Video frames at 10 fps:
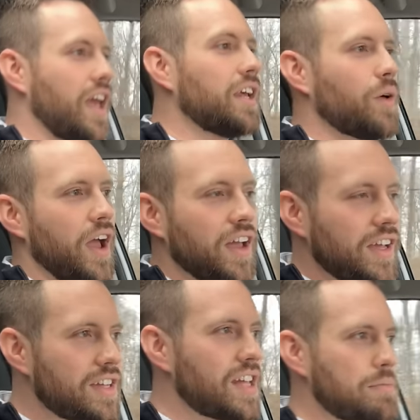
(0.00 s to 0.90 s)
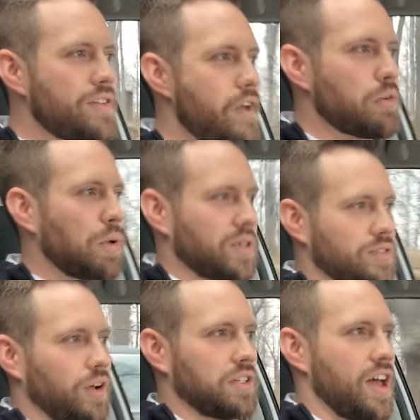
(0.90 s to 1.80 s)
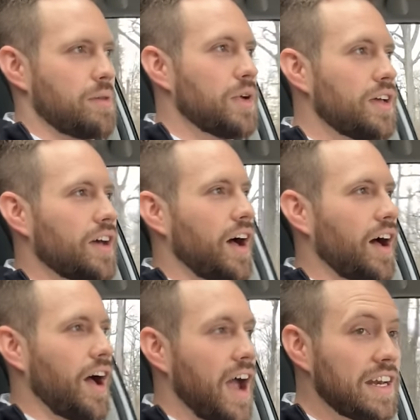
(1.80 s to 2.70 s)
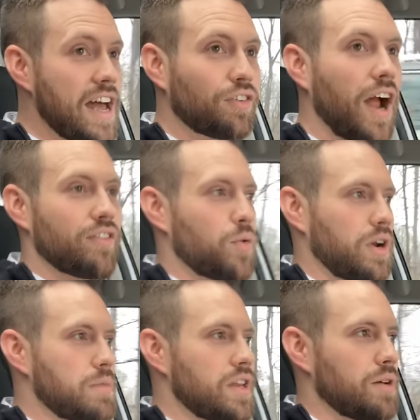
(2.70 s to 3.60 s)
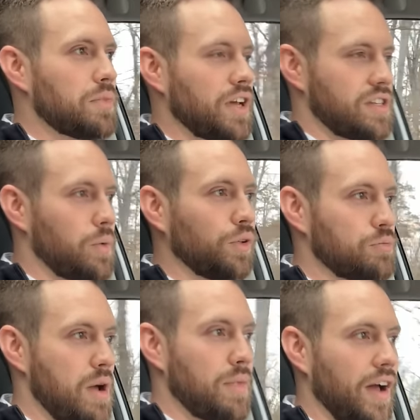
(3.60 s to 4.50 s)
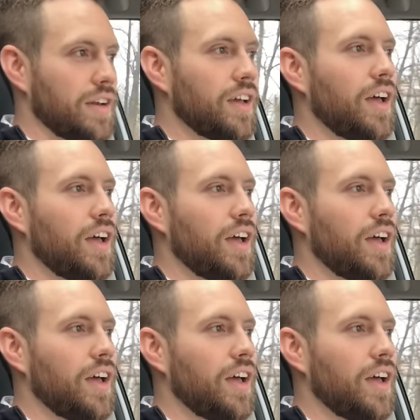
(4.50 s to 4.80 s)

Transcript: Anyway, he's like my favorite person of all time. Uh, I never ever want to meet him because I will lose my mind.